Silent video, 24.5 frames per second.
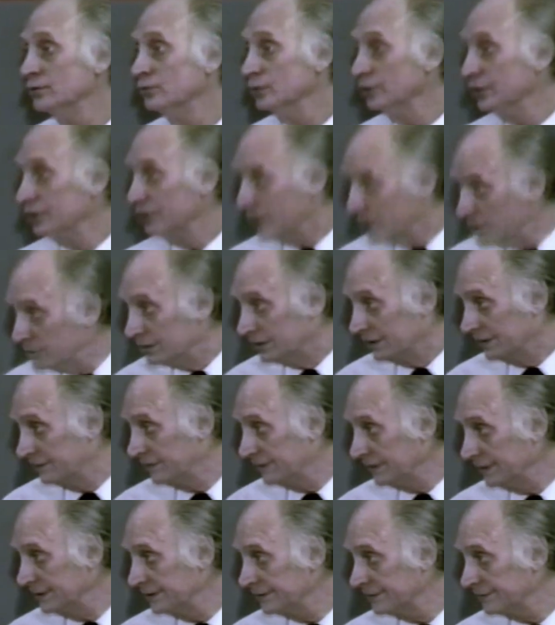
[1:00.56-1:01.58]

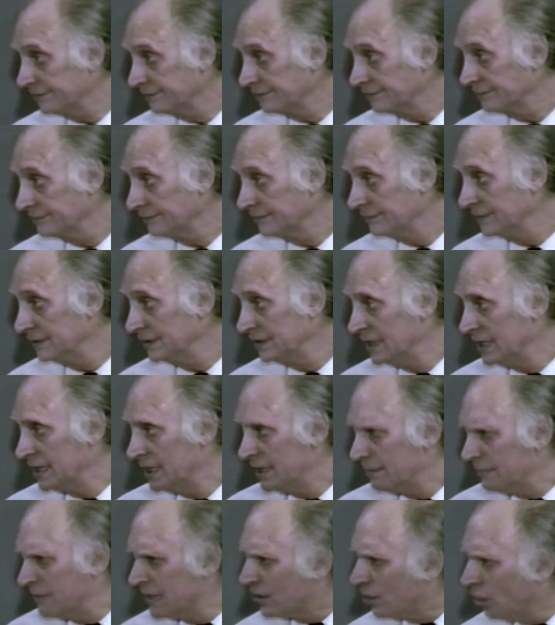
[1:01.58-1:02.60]
Lucifer.
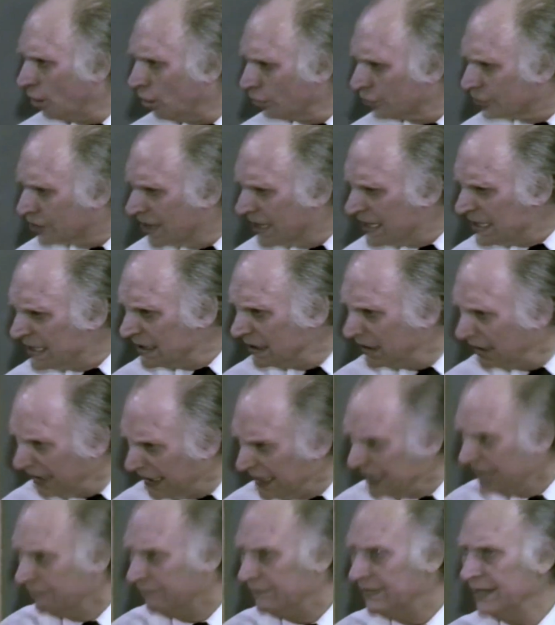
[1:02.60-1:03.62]
Because he
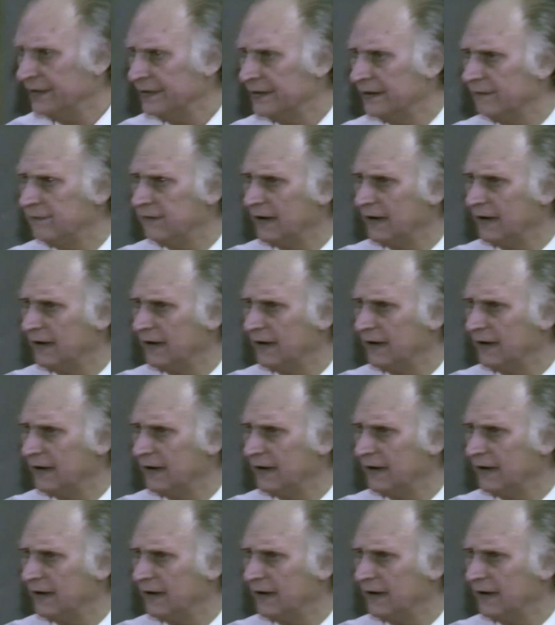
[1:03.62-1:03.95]
lived in the